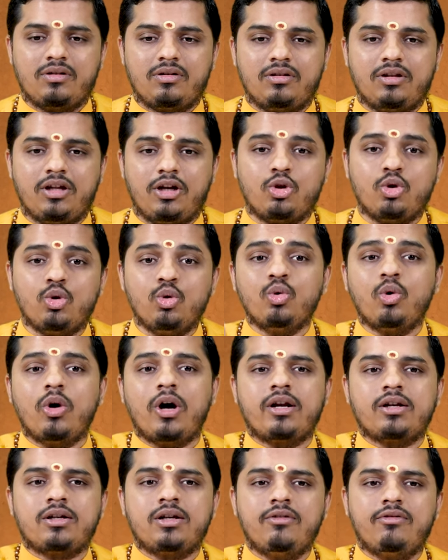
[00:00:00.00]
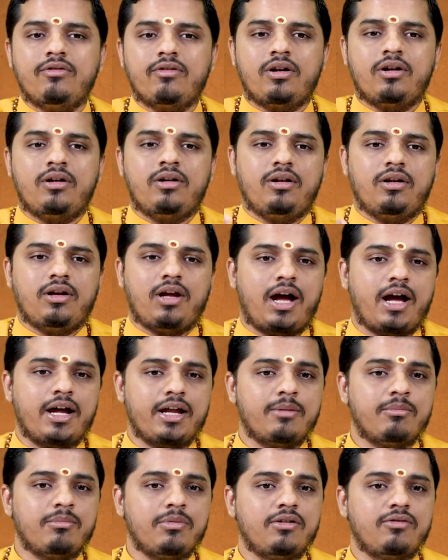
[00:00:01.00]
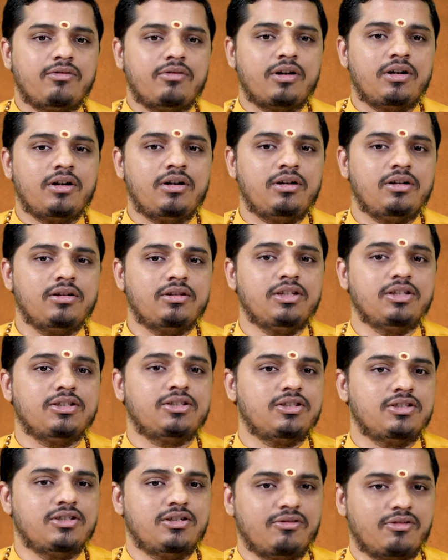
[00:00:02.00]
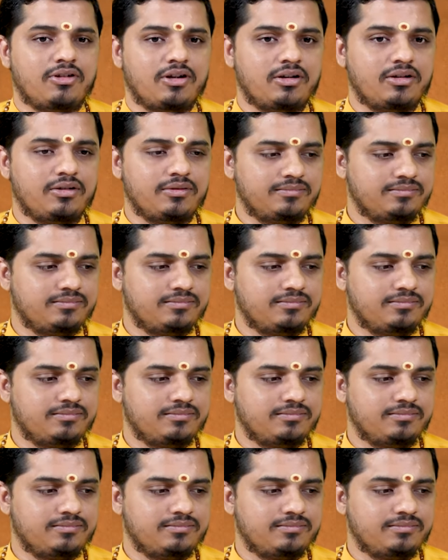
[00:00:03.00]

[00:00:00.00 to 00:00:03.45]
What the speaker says: that you are different, I am different, this is different.